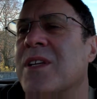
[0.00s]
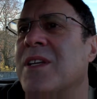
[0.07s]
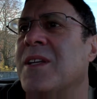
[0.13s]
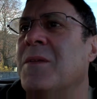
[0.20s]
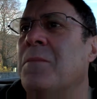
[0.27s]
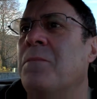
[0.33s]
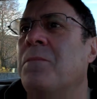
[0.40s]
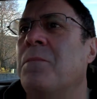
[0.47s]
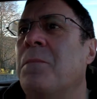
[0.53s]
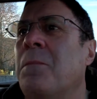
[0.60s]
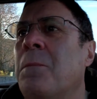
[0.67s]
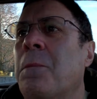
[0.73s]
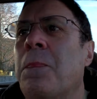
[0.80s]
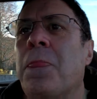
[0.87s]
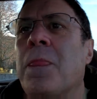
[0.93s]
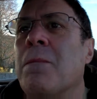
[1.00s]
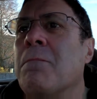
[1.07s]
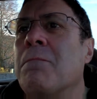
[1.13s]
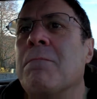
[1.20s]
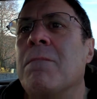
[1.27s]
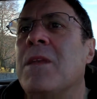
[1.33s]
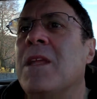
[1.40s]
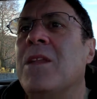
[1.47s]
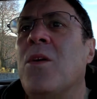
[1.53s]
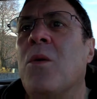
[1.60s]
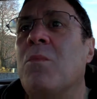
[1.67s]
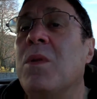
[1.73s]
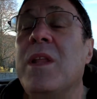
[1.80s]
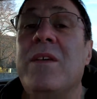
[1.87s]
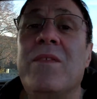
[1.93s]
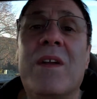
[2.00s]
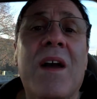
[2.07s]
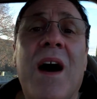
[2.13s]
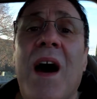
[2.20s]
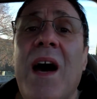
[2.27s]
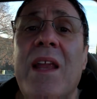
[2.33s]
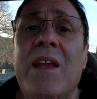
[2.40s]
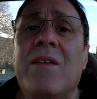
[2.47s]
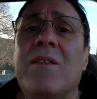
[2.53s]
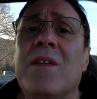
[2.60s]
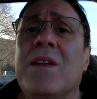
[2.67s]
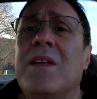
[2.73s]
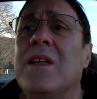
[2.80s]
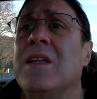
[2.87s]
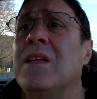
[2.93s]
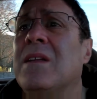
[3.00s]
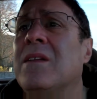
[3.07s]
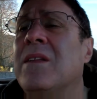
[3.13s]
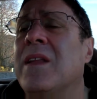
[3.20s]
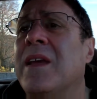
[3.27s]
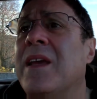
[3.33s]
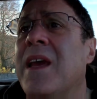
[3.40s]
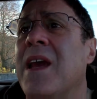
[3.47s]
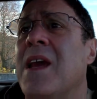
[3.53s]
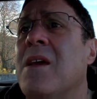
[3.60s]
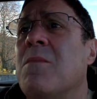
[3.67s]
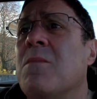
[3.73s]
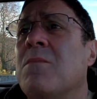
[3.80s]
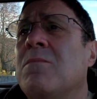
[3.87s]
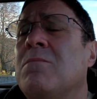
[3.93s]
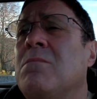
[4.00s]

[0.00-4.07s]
that don't believe in God even. And they came.